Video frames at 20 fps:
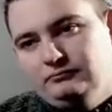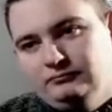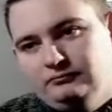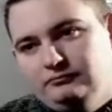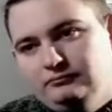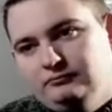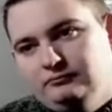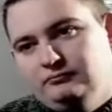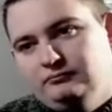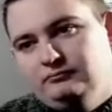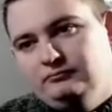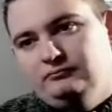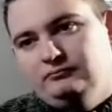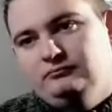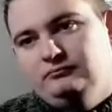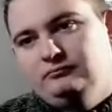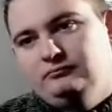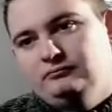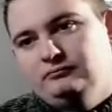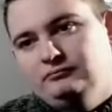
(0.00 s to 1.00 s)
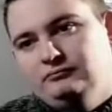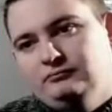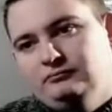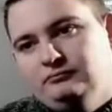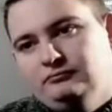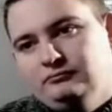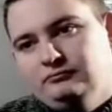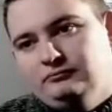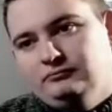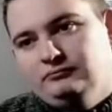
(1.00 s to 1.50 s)

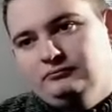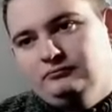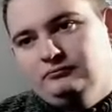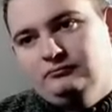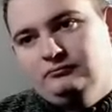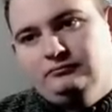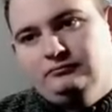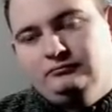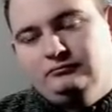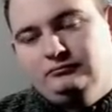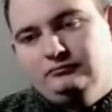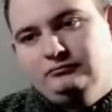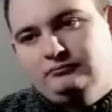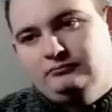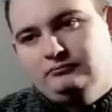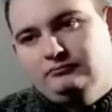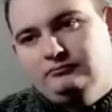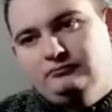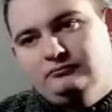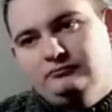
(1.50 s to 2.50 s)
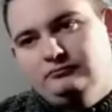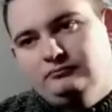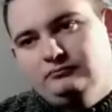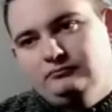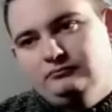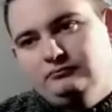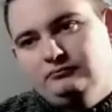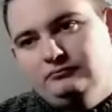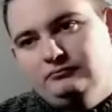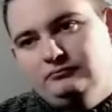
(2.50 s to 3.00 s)

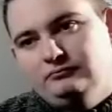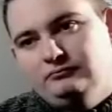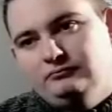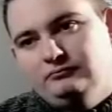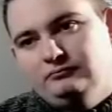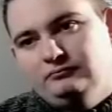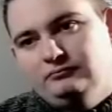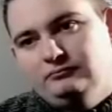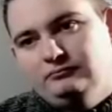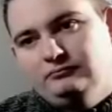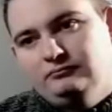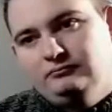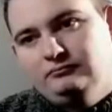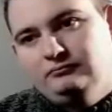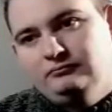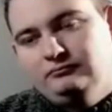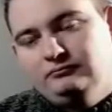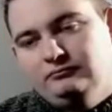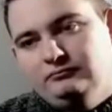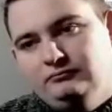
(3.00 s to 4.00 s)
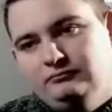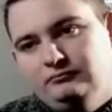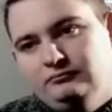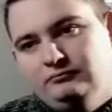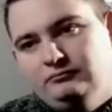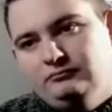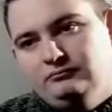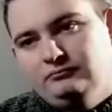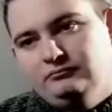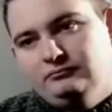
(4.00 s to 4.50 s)

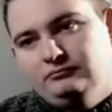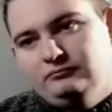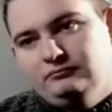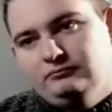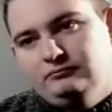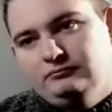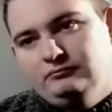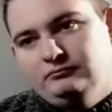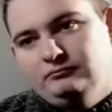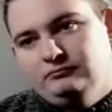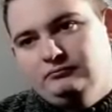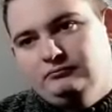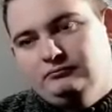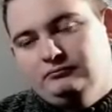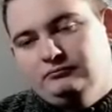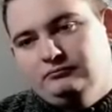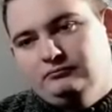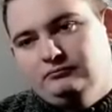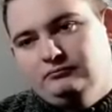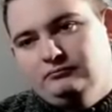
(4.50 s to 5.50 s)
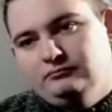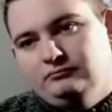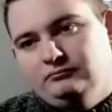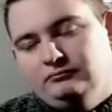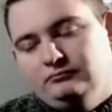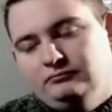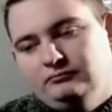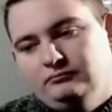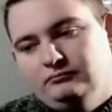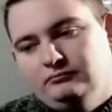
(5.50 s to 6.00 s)

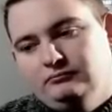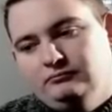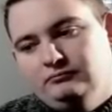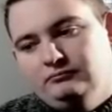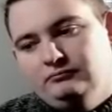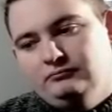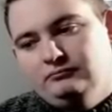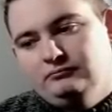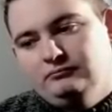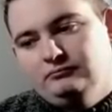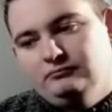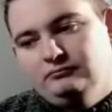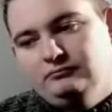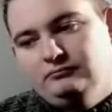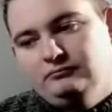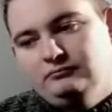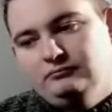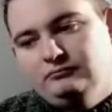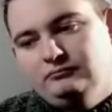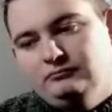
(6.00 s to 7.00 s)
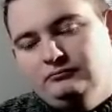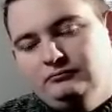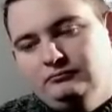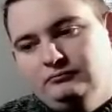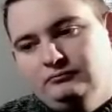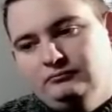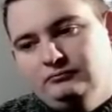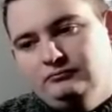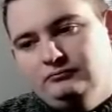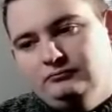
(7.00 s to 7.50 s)

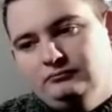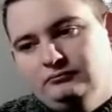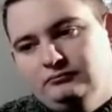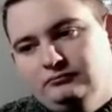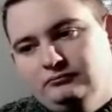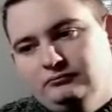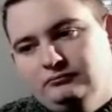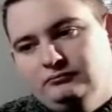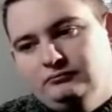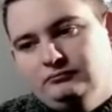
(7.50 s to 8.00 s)
No words are spoken by the person on screen.